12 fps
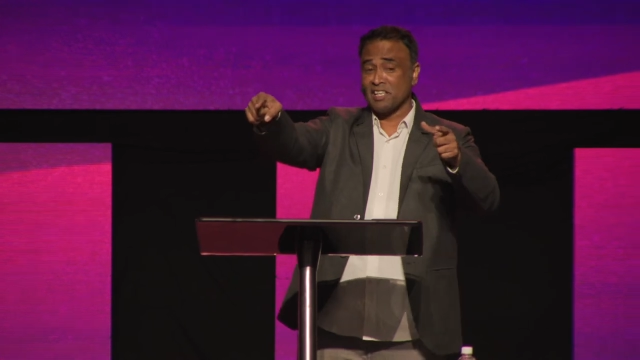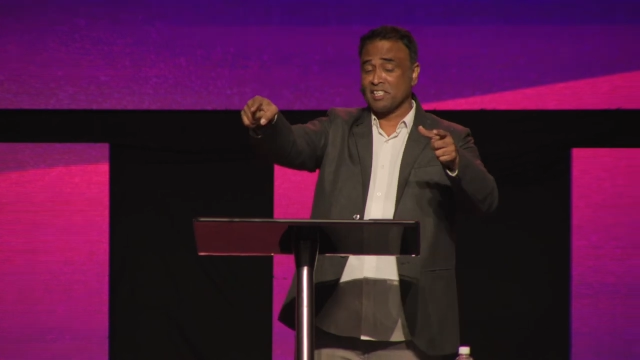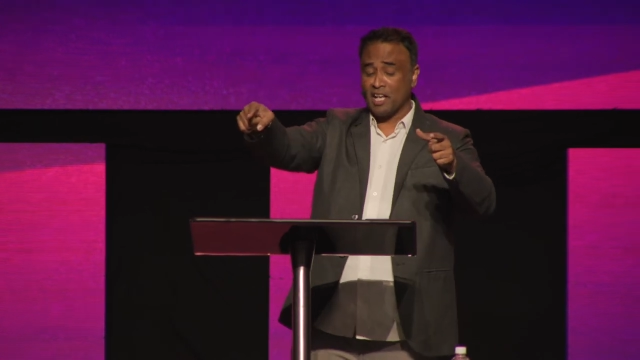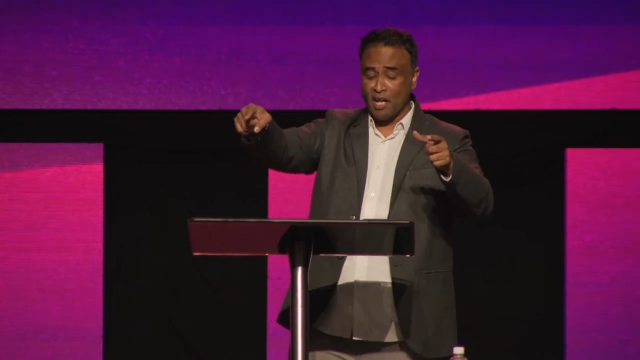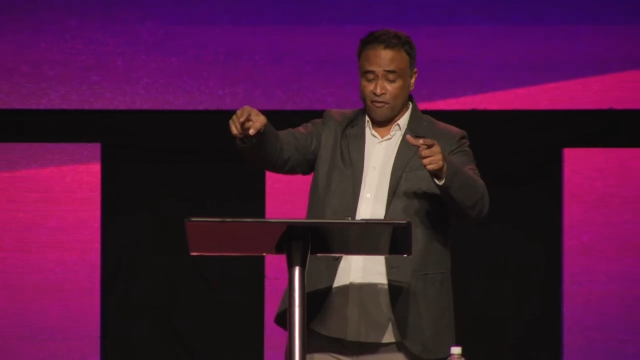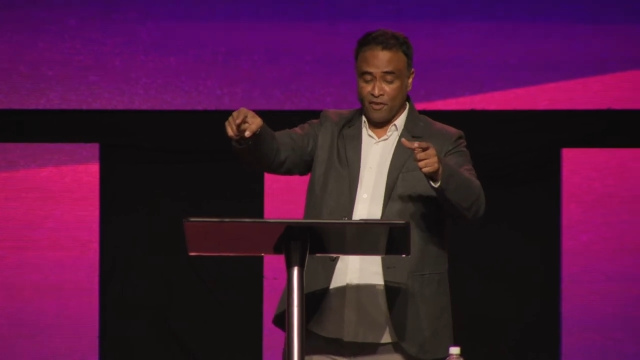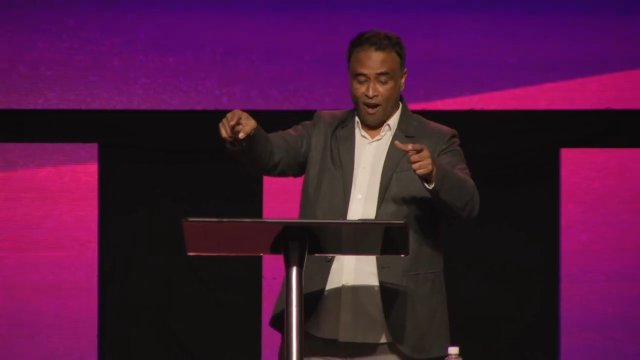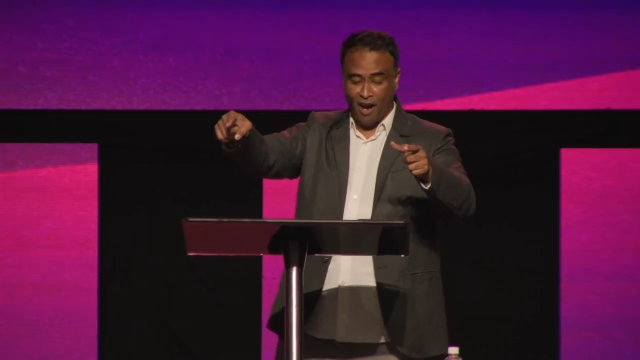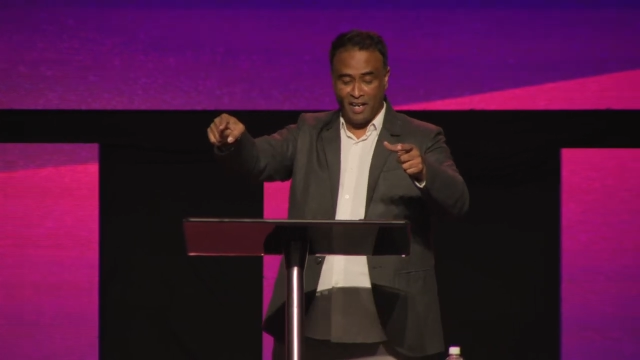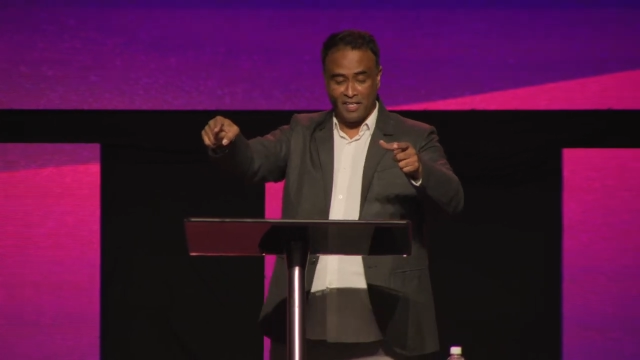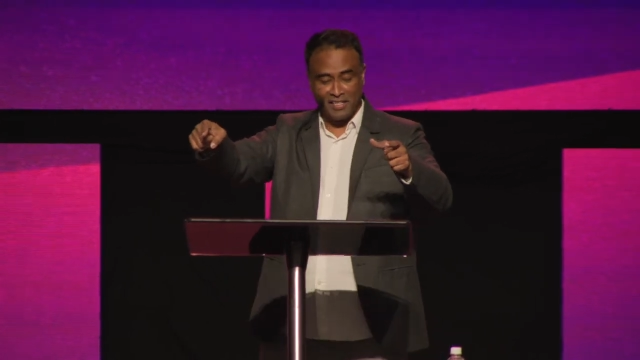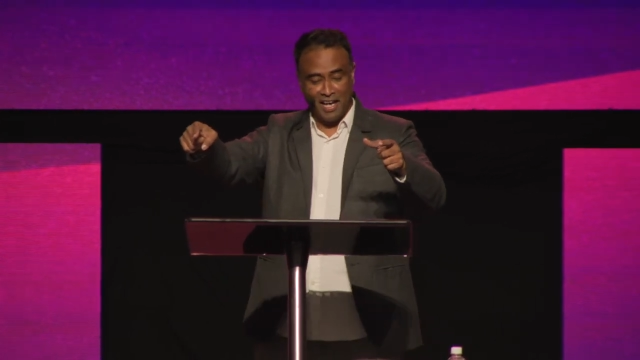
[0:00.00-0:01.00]
Son of
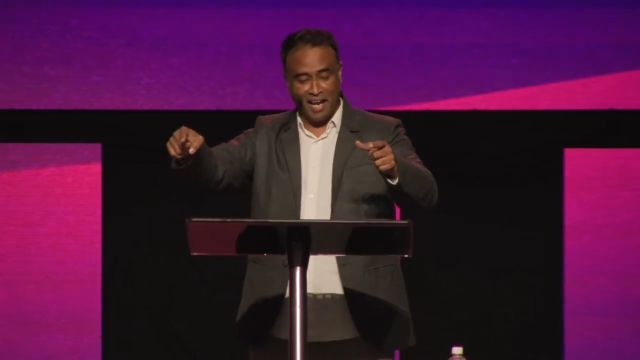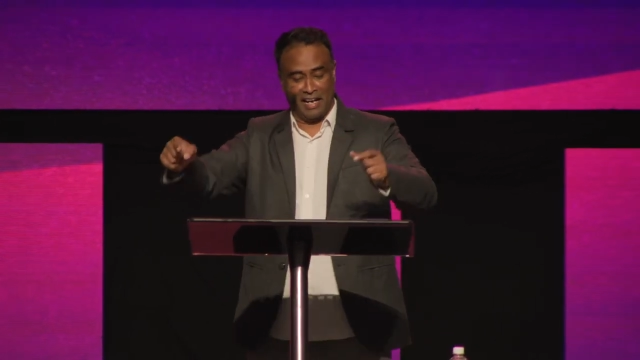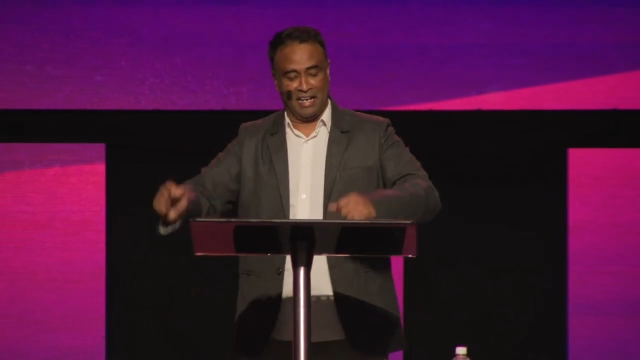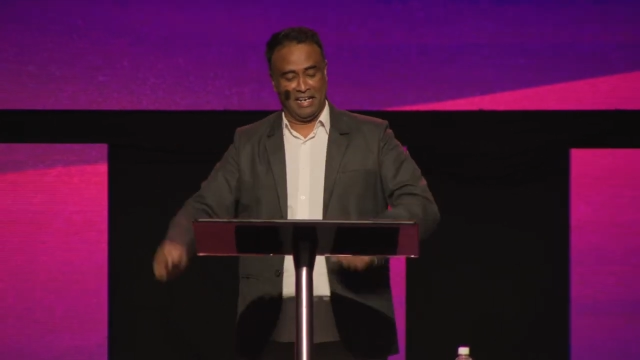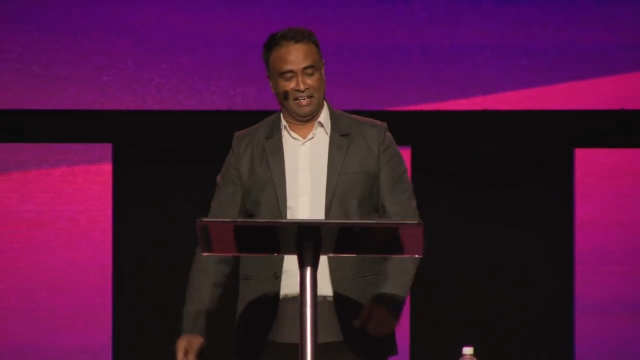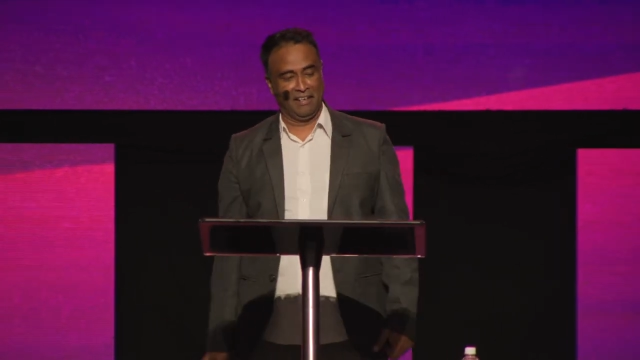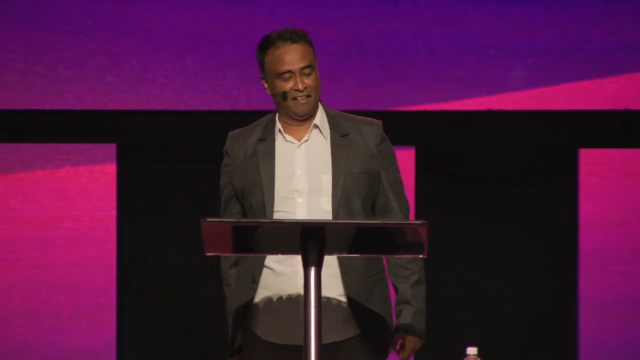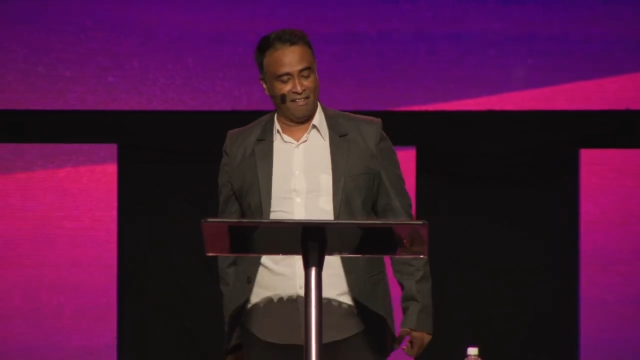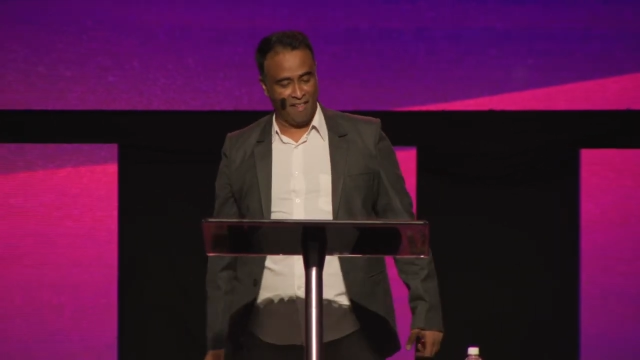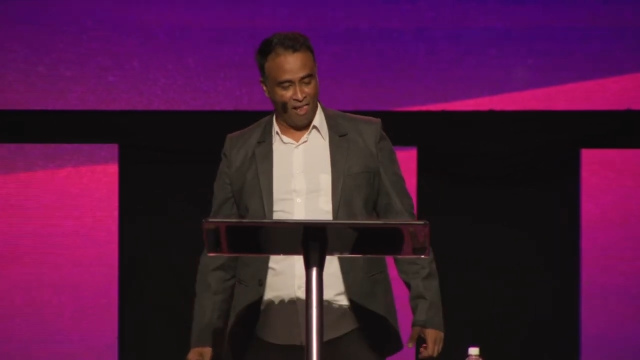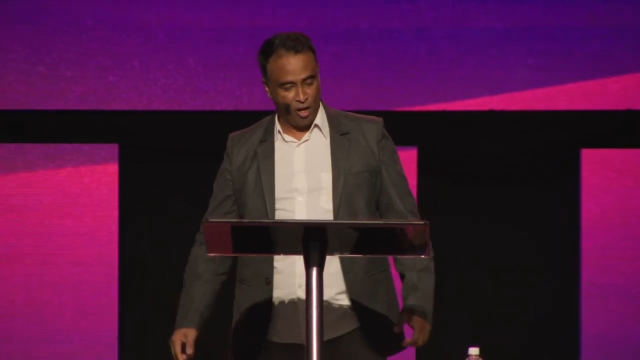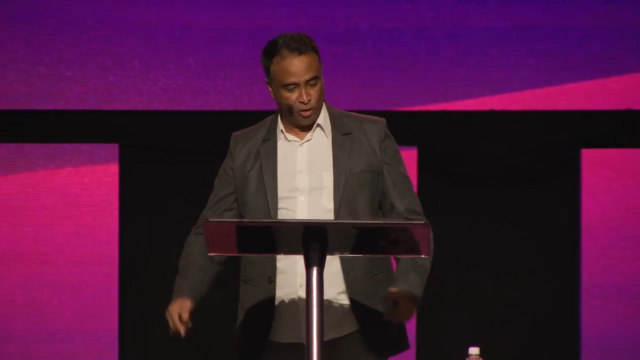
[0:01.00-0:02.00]
God, he said,
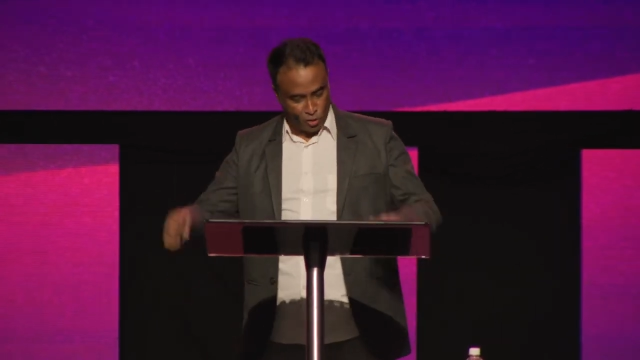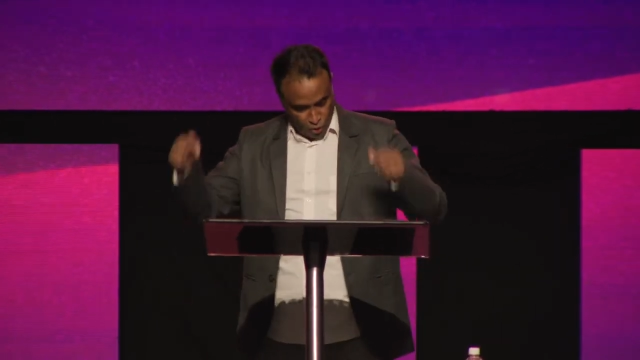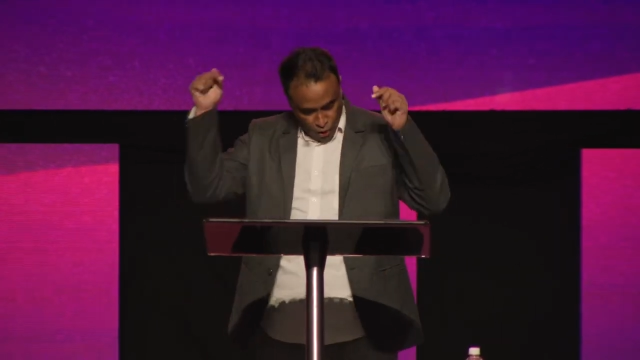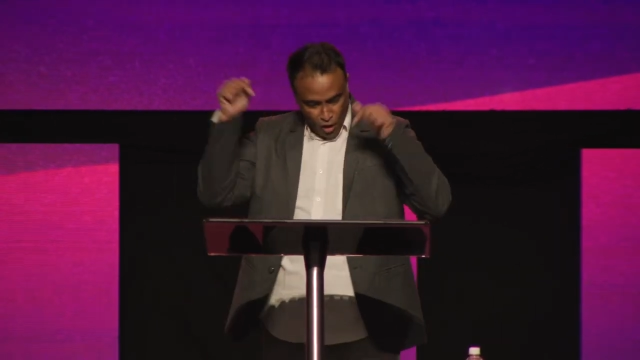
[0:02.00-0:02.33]
throw